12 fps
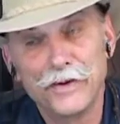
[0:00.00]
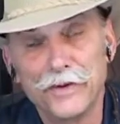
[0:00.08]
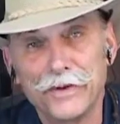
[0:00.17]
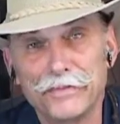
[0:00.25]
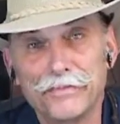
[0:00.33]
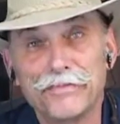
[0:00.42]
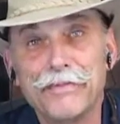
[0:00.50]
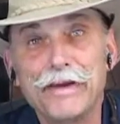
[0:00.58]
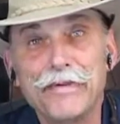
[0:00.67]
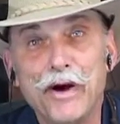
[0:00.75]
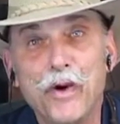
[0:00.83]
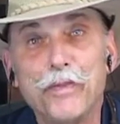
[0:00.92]
or
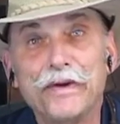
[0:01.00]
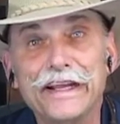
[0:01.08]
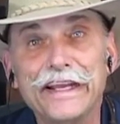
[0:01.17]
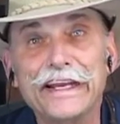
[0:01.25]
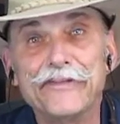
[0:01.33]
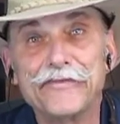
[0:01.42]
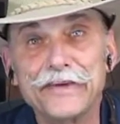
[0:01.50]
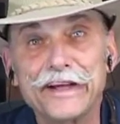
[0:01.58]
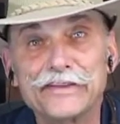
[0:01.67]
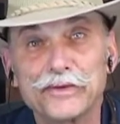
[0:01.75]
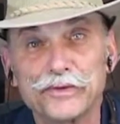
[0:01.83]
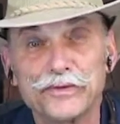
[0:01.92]
maybe hoping to get it
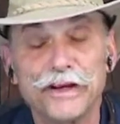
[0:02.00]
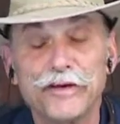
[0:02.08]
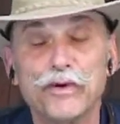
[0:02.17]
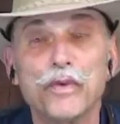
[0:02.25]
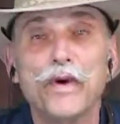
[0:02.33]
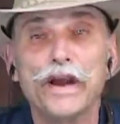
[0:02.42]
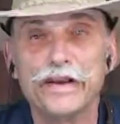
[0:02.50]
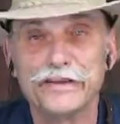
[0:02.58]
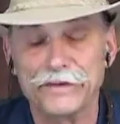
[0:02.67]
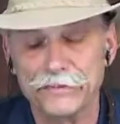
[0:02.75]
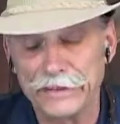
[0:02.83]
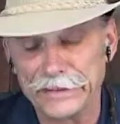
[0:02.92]
fixed or give it away to
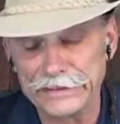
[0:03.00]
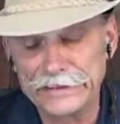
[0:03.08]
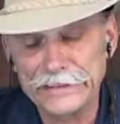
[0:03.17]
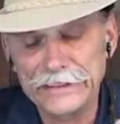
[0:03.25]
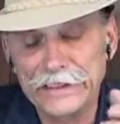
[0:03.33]
somebody.